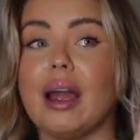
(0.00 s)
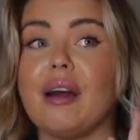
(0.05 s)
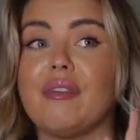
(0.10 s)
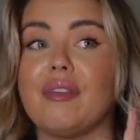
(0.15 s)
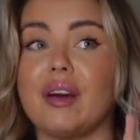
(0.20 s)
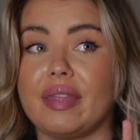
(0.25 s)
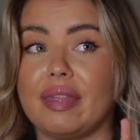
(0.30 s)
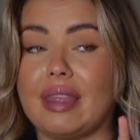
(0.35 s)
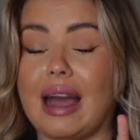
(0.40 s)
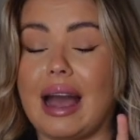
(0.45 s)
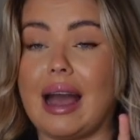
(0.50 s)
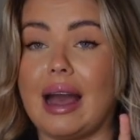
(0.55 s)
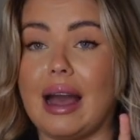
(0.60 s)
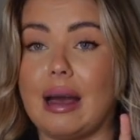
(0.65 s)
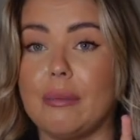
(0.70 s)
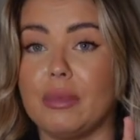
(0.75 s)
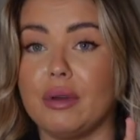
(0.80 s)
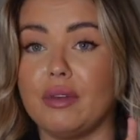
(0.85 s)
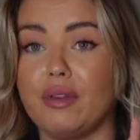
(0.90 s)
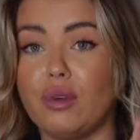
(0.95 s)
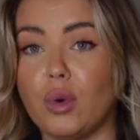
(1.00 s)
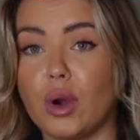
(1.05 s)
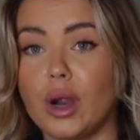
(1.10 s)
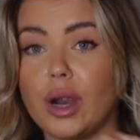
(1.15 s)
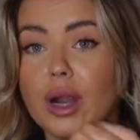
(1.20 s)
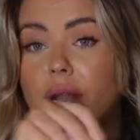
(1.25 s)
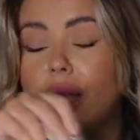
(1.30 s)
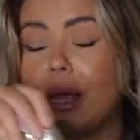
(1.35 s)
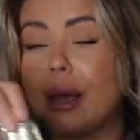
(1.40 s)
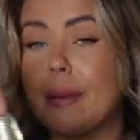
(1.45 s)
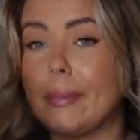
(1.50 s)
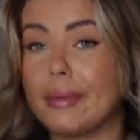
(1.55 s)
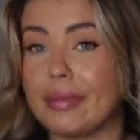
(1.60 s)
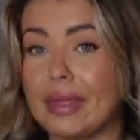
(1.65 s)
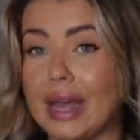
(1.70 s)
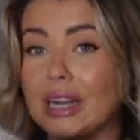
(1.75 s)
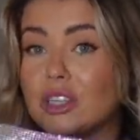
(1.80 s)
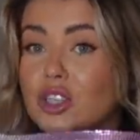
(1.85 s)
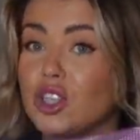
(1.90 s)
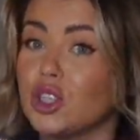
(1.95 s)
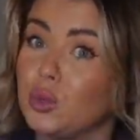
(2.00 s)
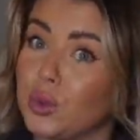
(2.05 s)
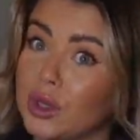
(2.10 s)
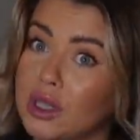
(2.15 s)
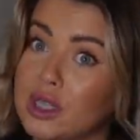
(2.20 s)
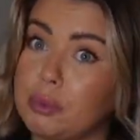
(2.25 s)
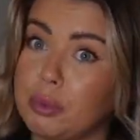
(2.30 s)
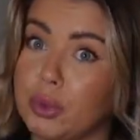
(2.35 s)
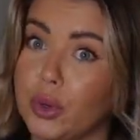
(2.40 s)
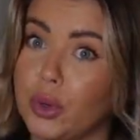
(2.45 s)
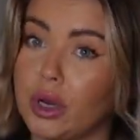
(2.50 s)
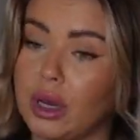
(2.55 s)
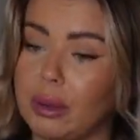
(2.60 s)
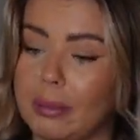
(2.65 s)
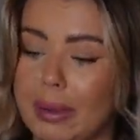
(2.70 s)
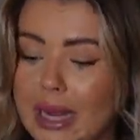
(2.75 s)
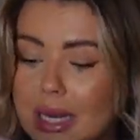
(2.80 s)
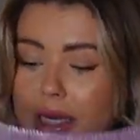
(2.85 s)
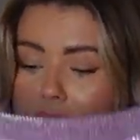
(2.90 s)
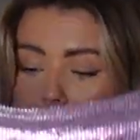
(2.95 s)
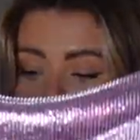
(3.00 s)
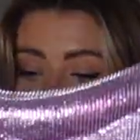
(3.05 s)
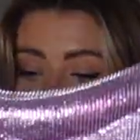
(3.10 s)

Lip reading: I've had that happen before, but that's just when it's poorly made.